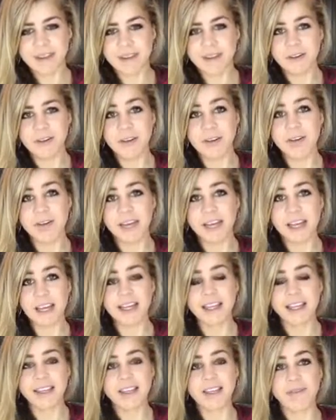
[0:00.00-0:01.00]
when you
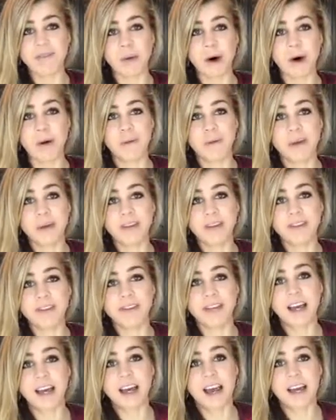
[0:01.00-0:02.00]
eat these small
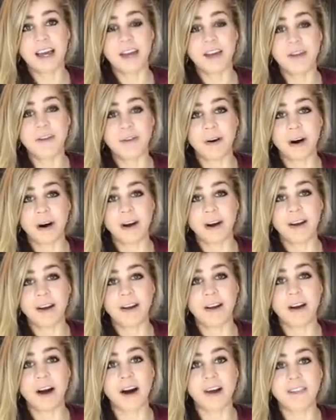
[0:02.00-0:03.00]
meals, you are
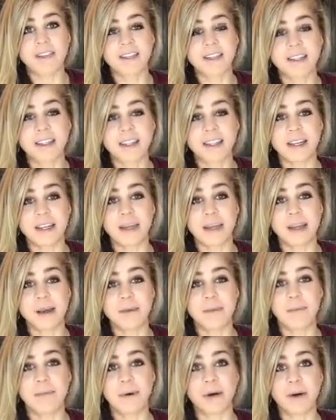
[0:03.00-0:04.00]
constantly
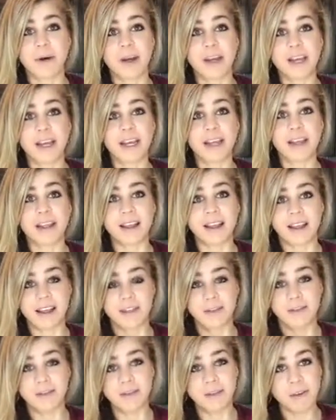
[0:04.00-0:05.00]
burning
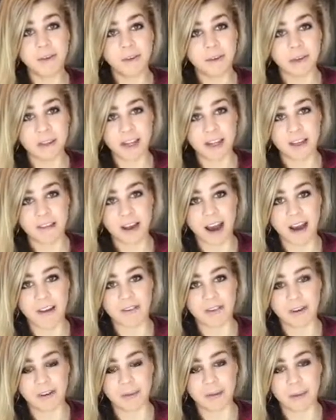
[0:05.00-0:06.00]
the food that you have
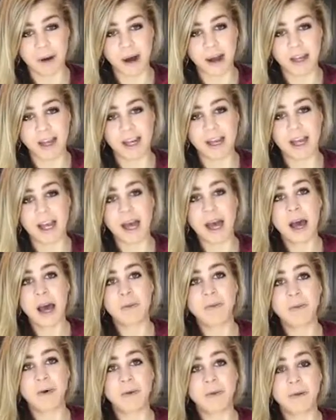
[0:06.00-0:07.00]
in your body.
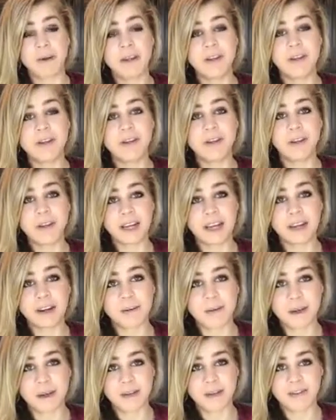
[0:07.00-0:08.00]
But when you do
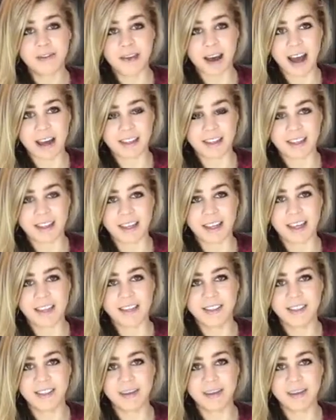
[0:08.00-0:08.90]
intermittent fasting,